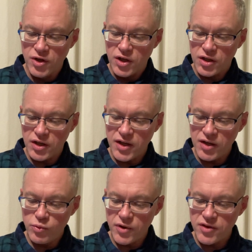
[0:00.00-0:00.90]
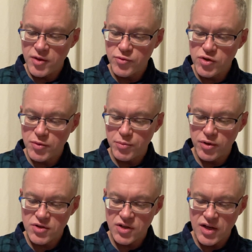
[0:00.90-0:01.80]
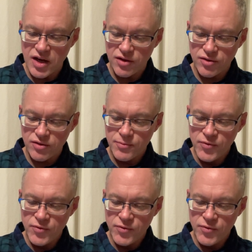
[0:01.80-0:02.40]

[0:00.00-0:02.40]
led with him to be put to death.